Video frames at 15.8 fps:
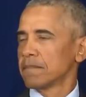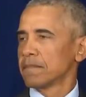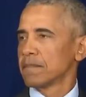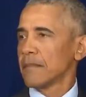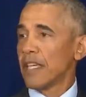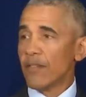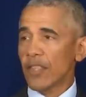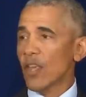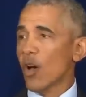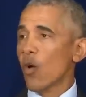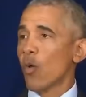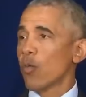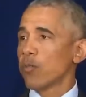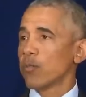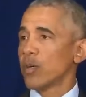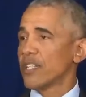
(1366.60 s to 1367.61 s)
Even
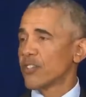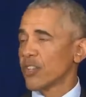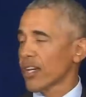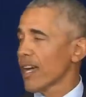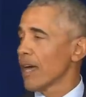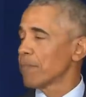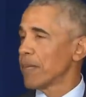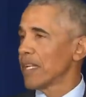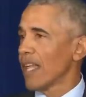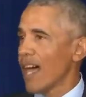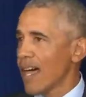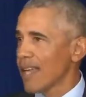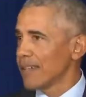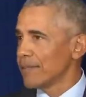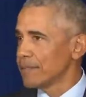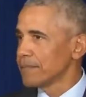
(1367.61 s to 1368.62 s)
though we took out bin
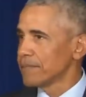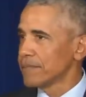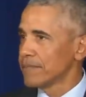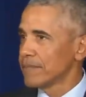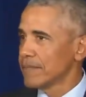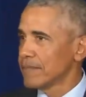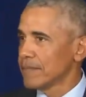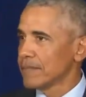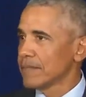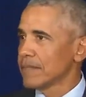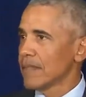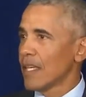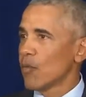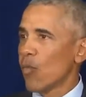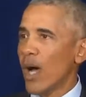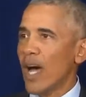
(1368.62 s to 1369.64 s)
Laden
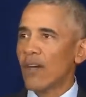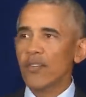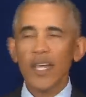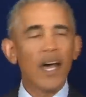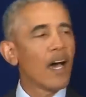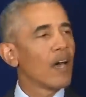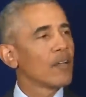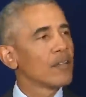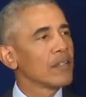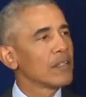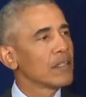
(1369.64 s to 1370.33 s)
and wound down